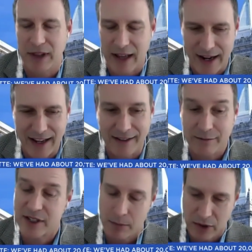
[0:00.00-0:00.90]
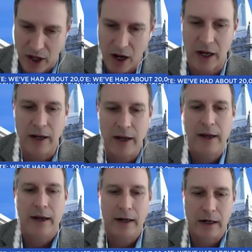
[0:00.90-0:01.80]
planning, some luck,
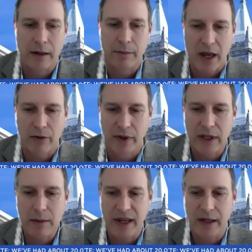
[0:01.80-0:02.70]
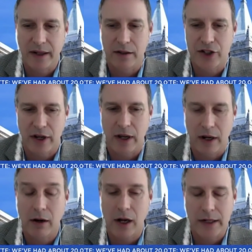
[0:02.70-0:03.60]
Um, and really being diligent
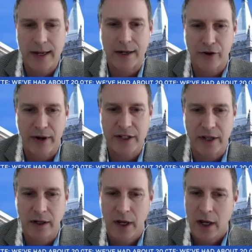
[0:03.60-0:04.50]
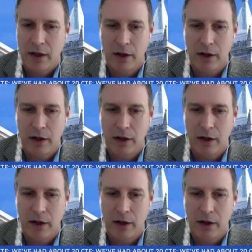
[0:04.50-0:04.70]
in our contact tracing,